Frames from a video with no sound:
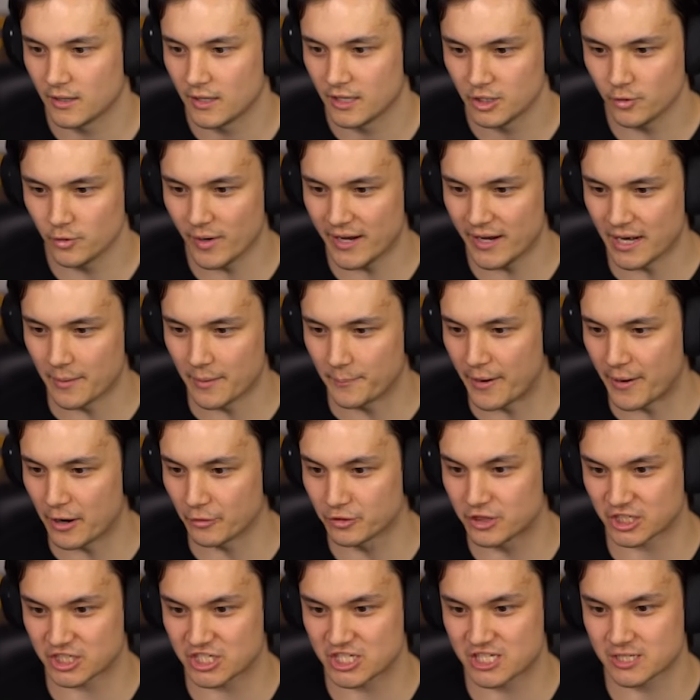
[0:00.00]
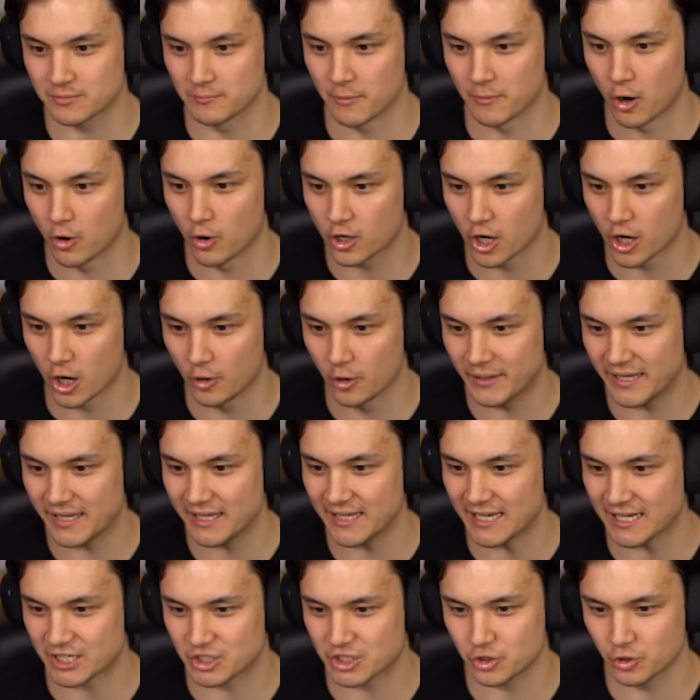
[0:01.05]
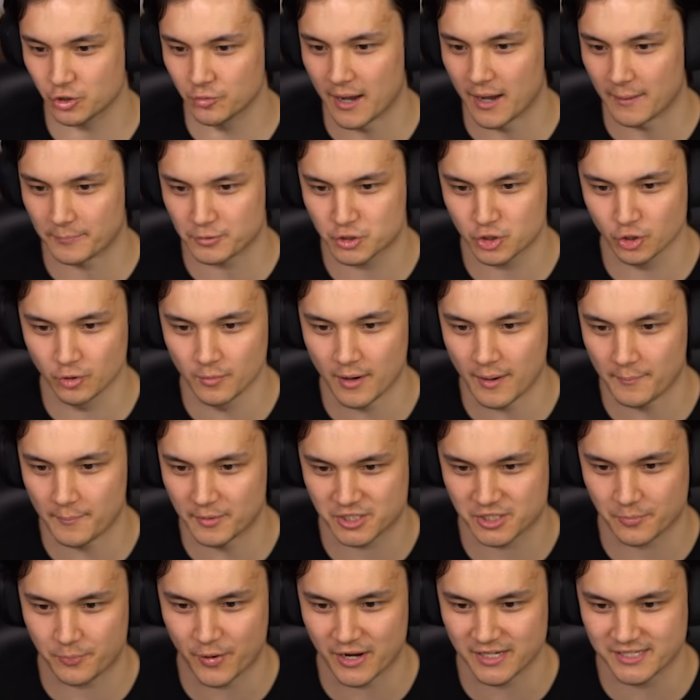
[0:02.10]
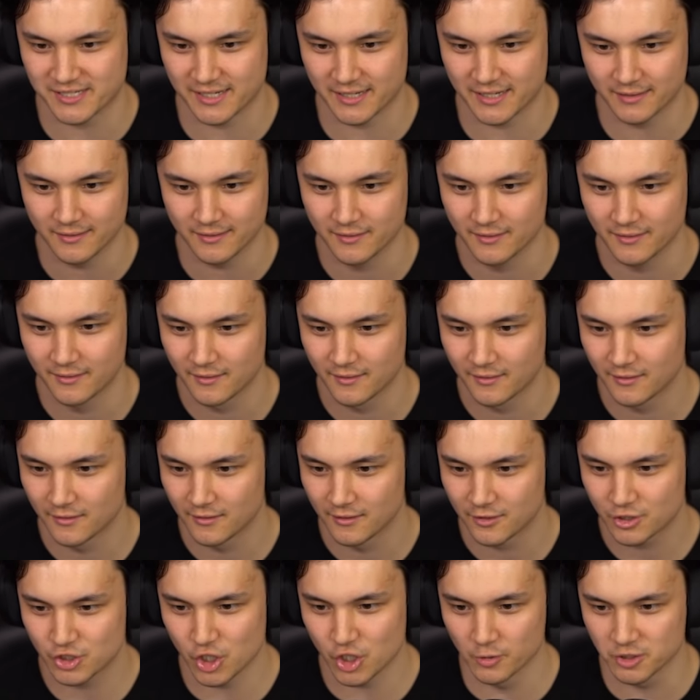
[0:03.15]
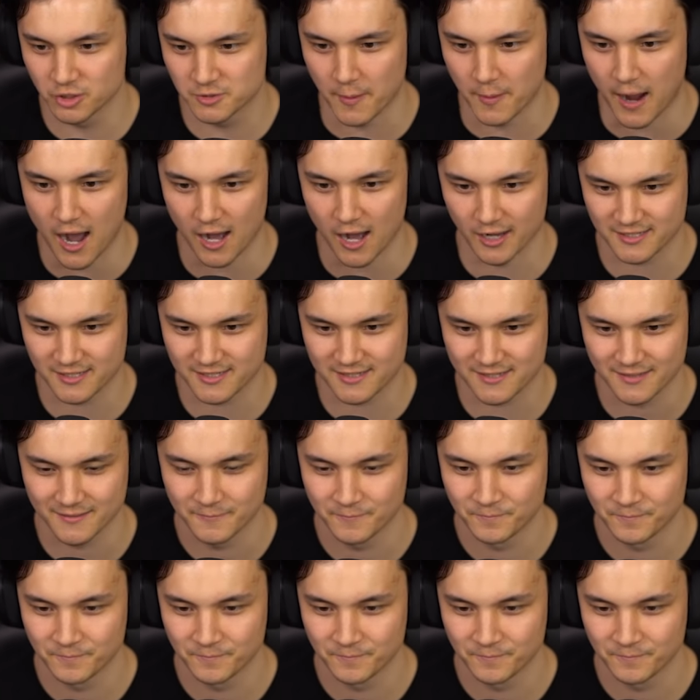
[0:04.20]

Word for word: You ain't about the smoke, homie. Yeah, shoot him up. Mr. President. Show him who's boss.